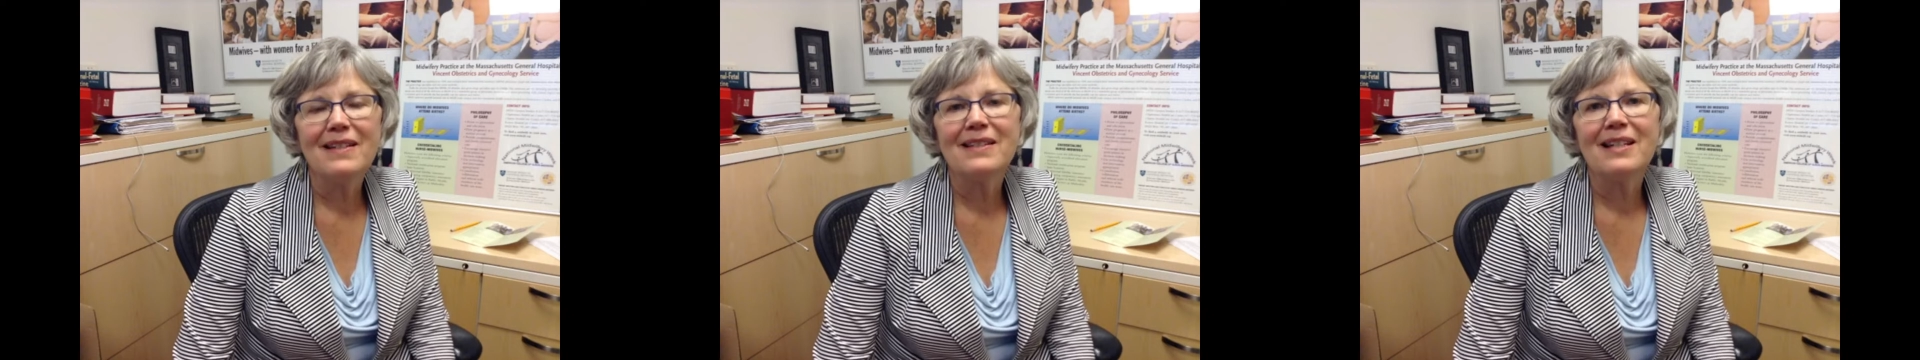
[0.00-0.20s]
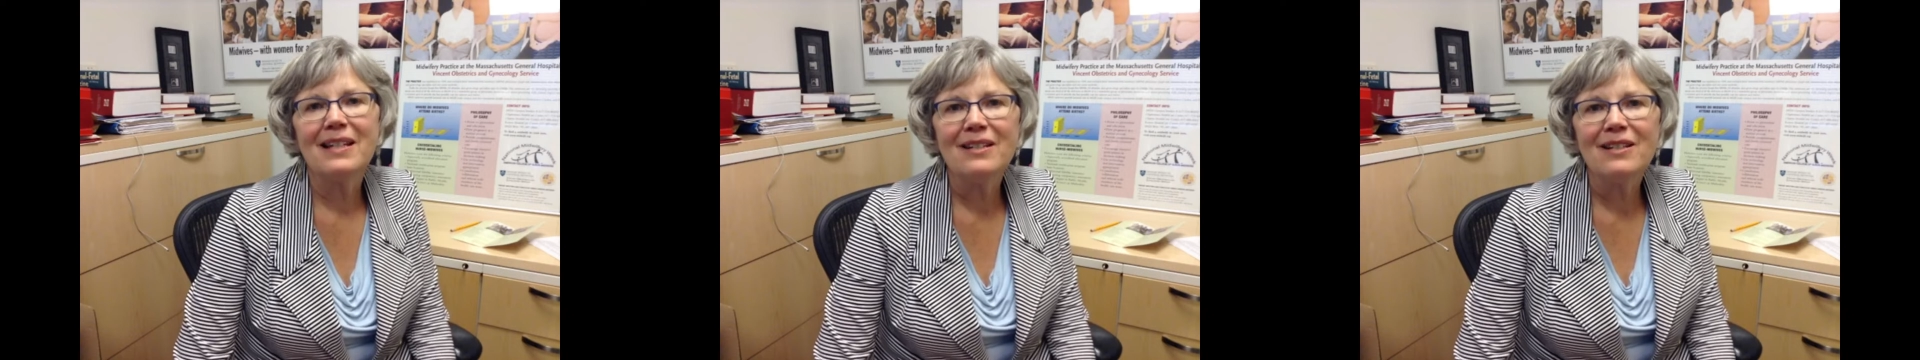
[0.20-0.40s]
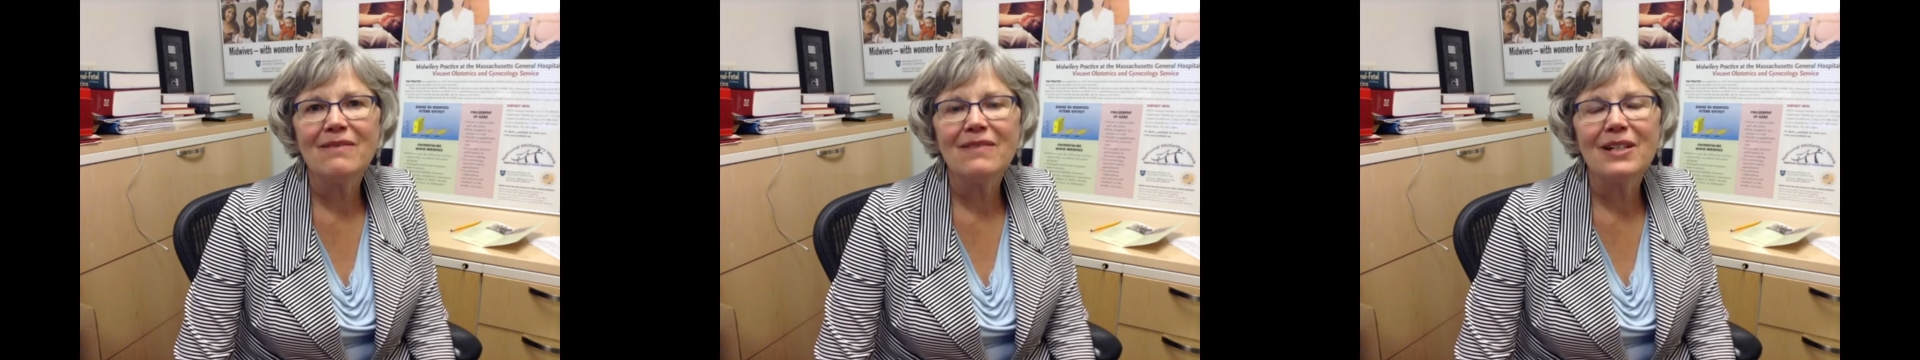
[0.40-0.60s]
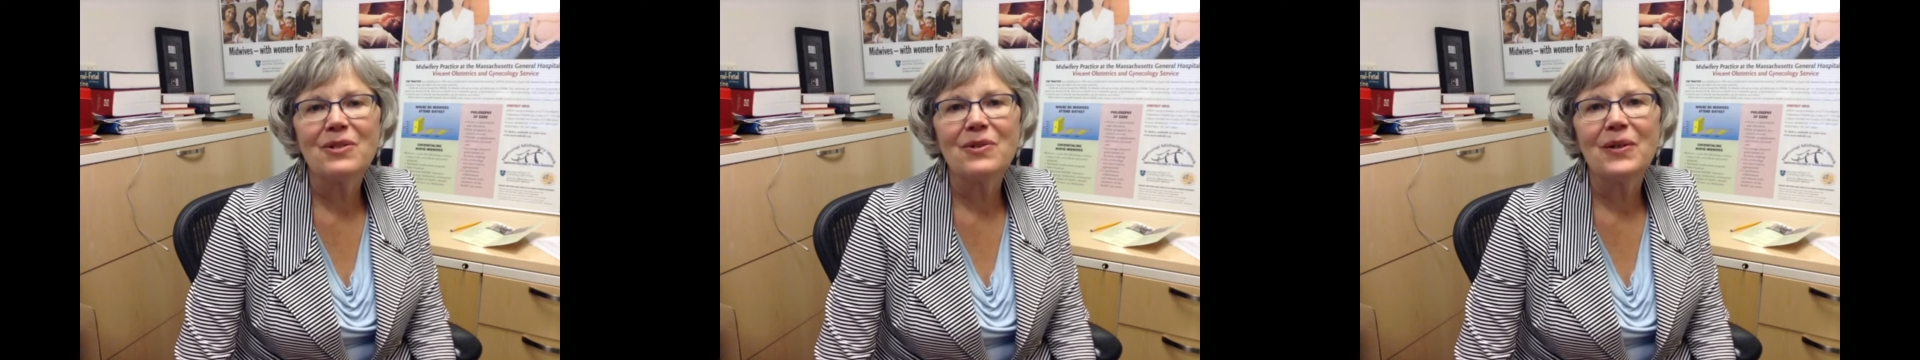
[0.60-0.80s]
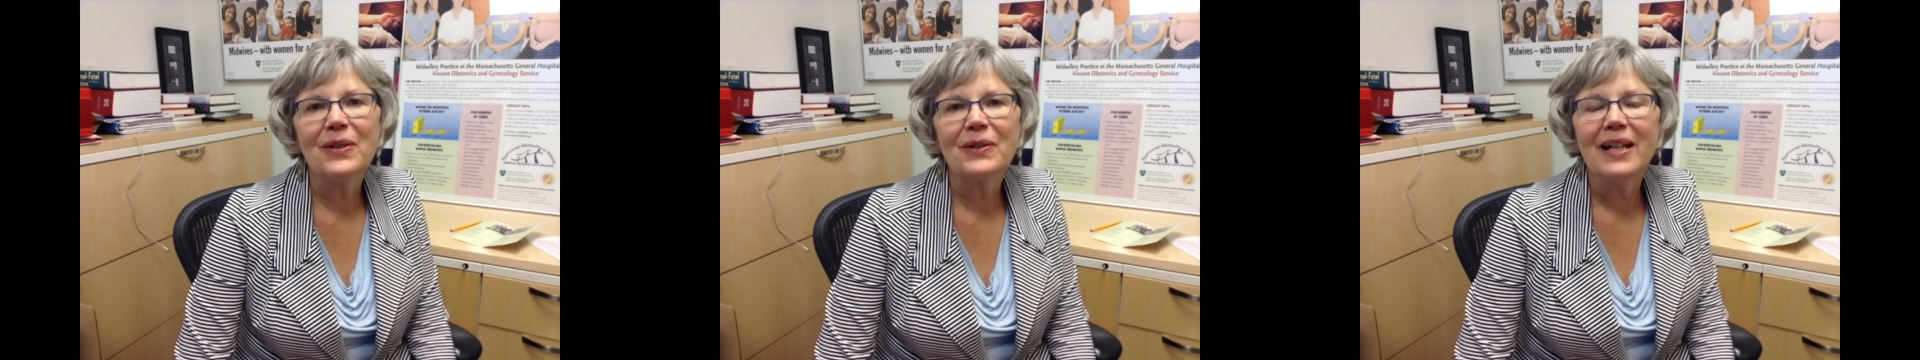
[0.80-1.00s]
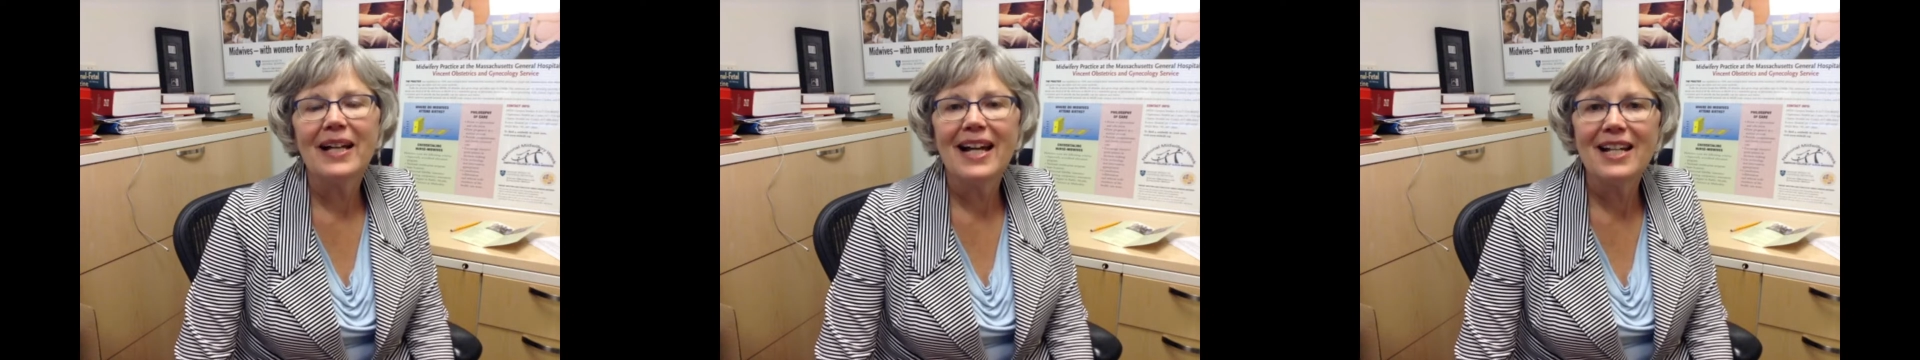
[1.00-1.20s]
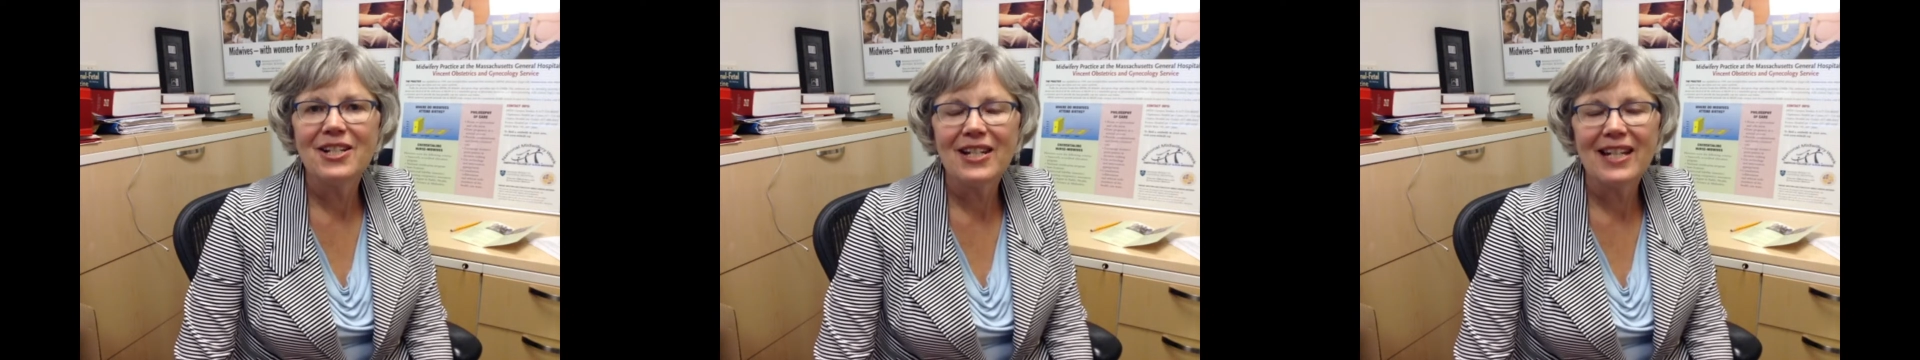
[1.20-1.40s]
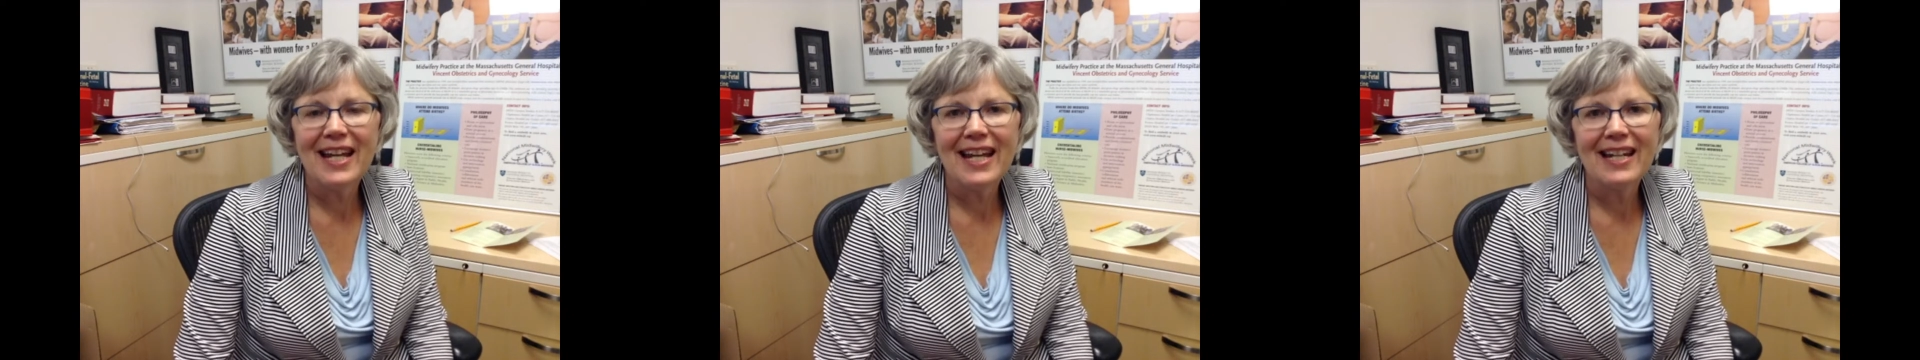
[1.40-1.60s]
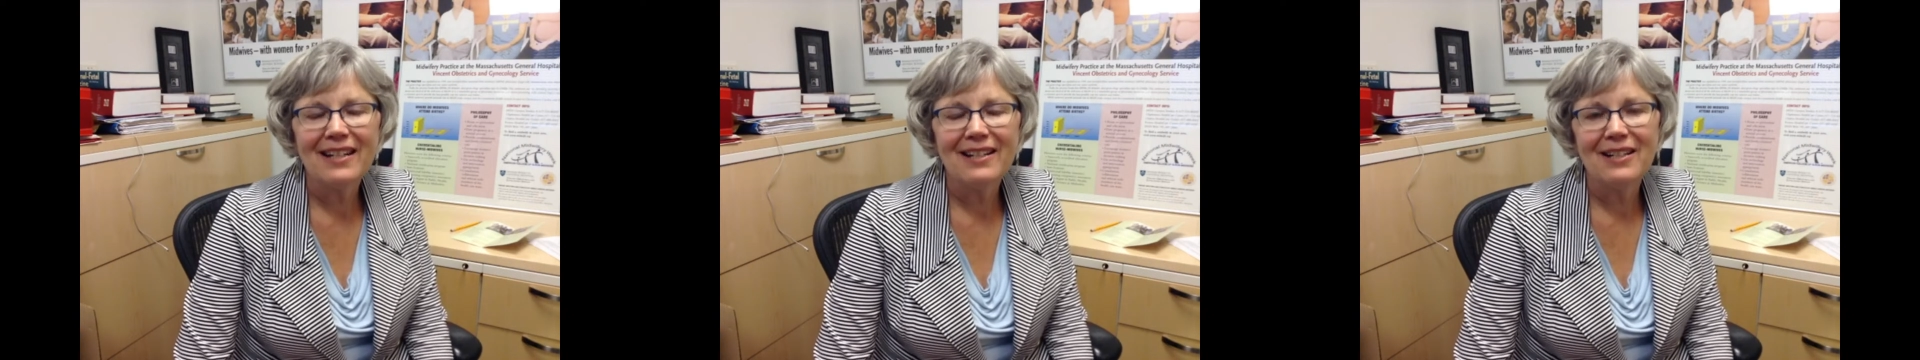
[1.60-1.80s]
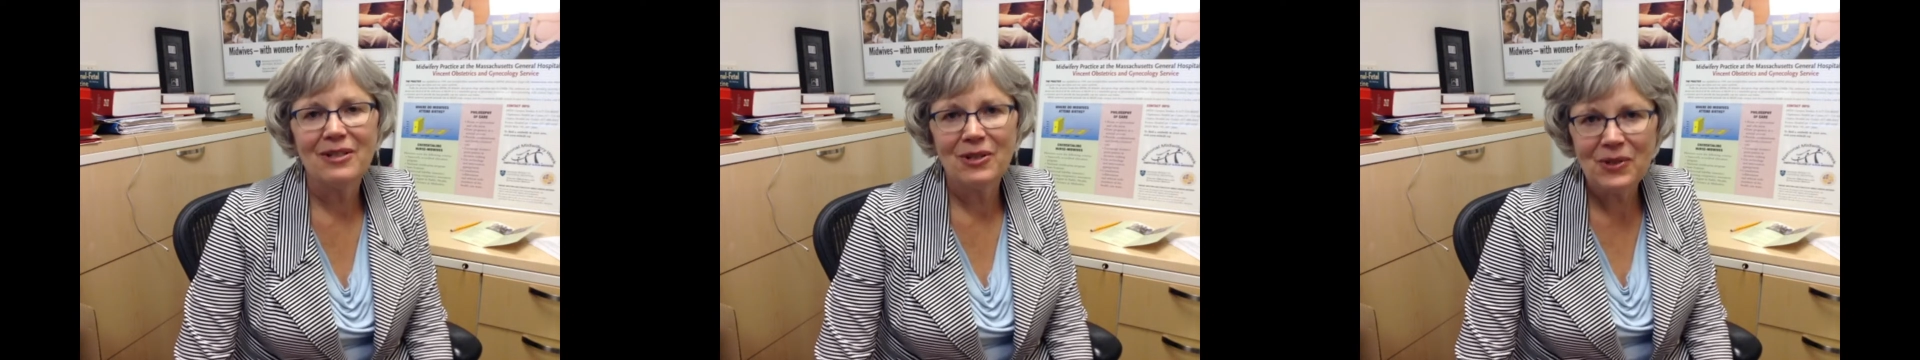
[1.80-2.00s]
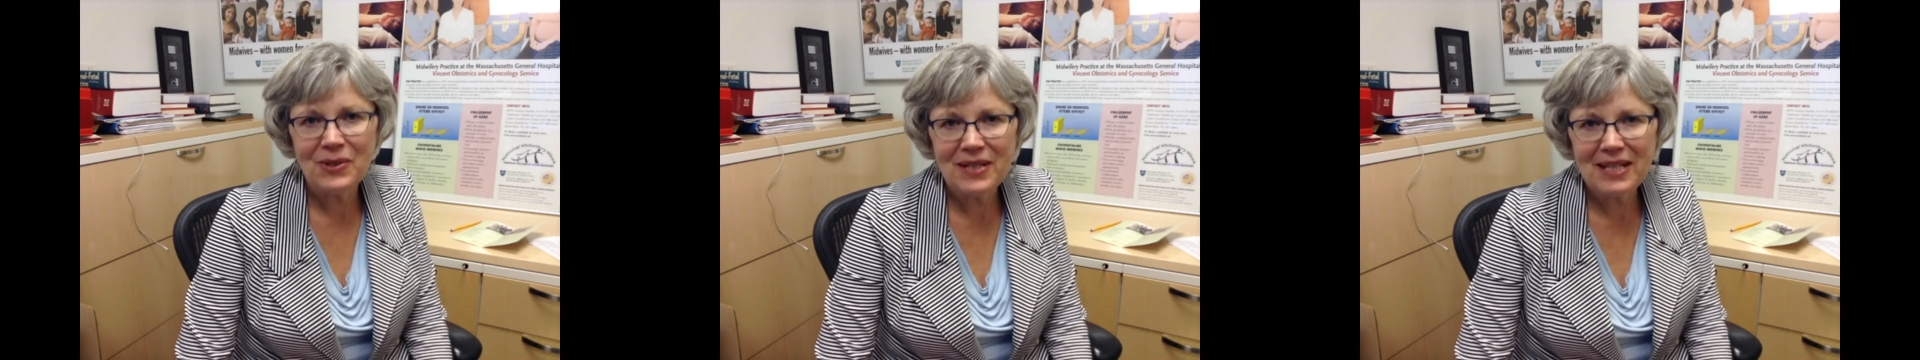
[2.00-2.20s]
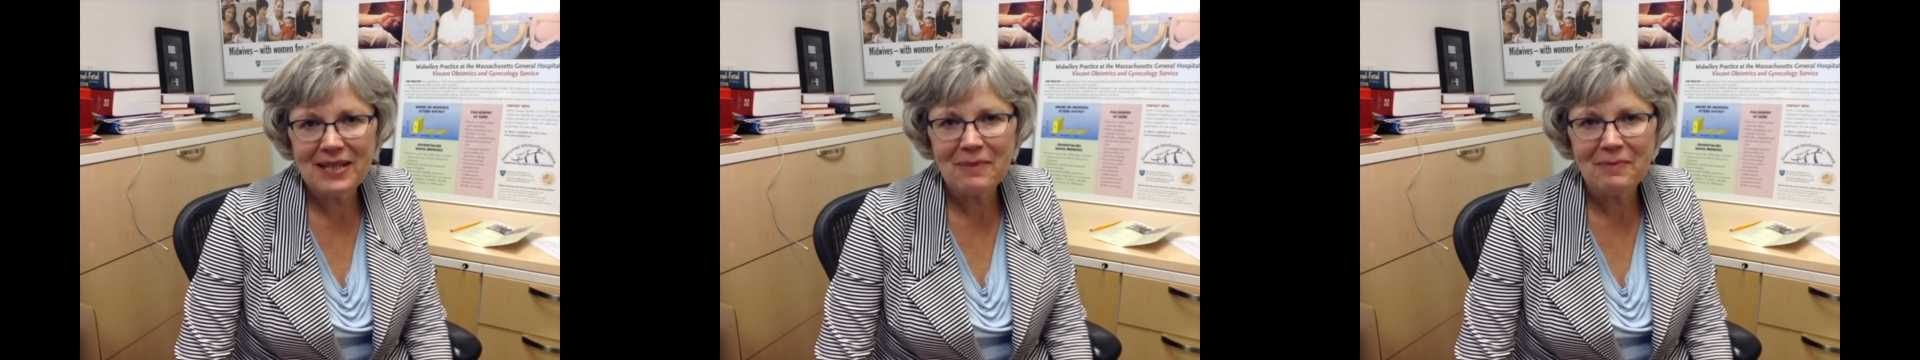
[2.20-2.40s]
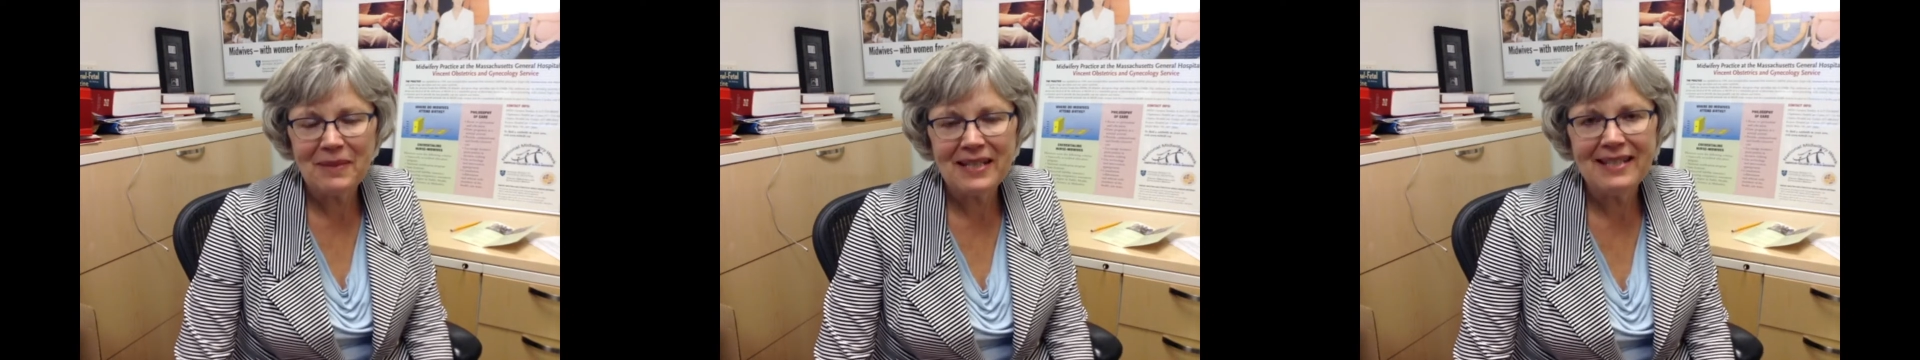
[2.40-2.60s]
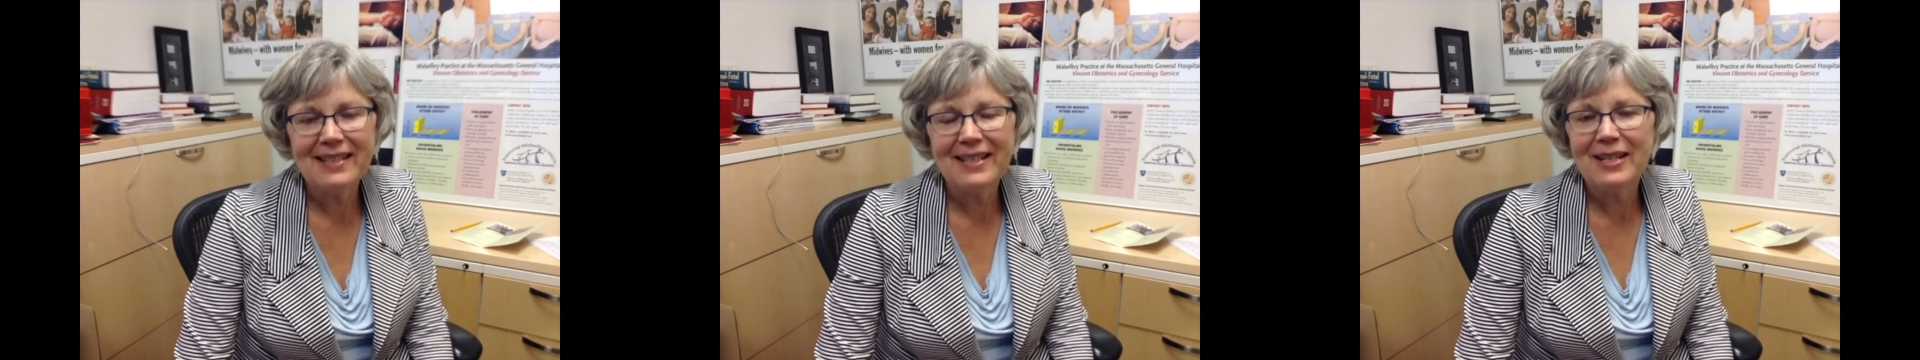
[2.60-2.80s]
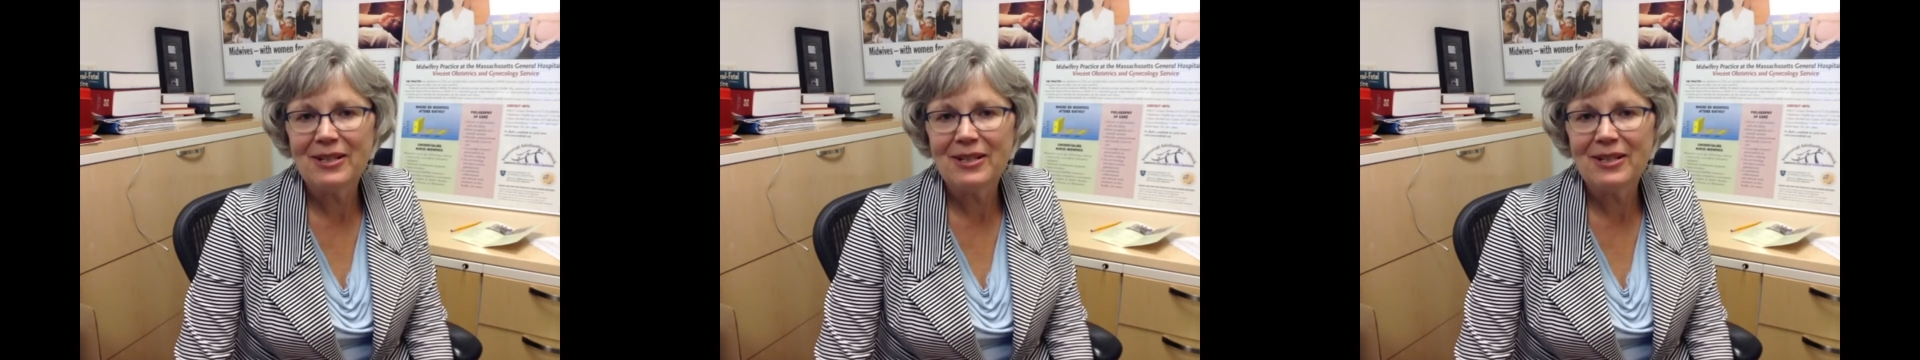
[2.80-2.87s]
is an individual educated in two disciplines,